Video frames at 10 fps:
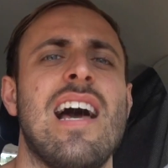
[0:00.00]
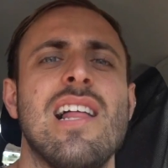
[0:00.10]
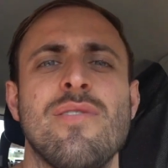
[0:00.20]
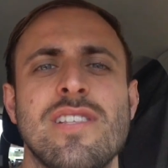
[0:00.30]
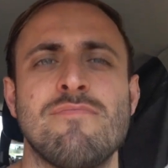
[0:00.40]

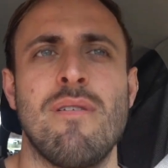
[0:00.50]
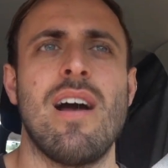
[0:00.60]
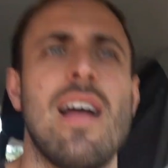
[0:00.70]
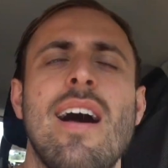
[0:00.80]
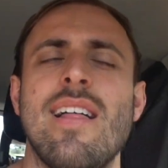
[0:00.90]
Halloween's
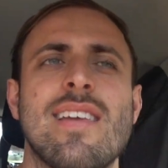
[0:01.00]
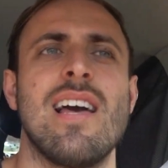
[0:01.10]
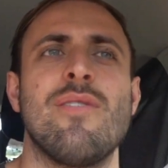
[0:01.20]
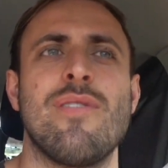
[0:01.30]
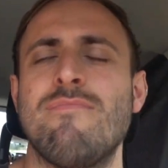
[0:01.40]
probably... I, I like
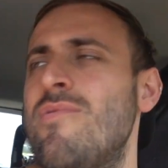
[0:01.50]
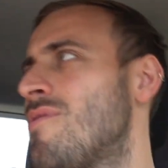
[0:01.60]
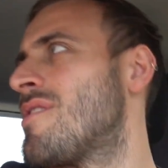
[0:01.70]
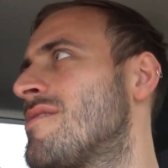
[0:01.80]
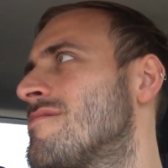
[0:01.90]
Halloween
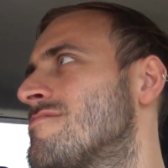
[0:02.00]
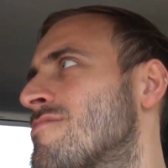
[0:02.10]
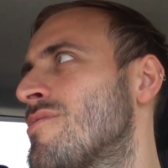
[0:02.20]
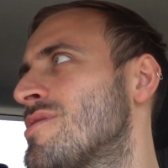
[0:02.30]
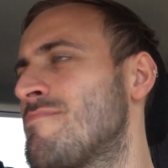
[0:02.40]
more than
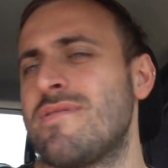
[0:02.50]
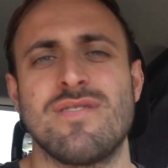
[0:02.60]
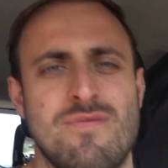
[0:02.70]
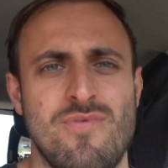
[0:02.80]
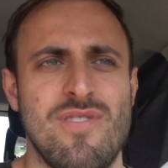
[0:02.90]

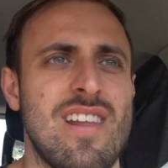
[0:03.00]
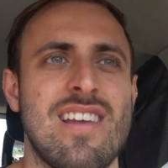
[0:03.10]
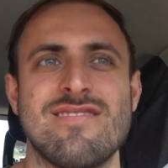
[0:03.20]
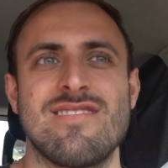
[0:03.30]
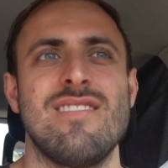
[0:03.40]
Christmas, more than
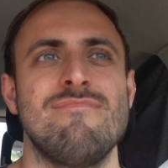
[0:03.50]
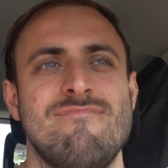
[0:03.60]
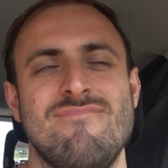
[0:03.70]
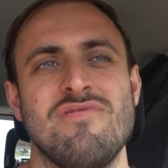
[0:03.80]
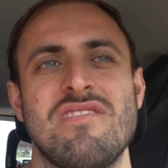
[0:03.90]
Easter,
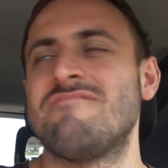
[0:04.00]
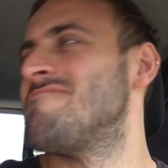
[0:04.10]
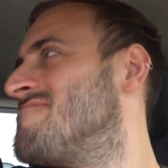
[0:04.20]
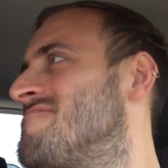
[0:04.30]
more than...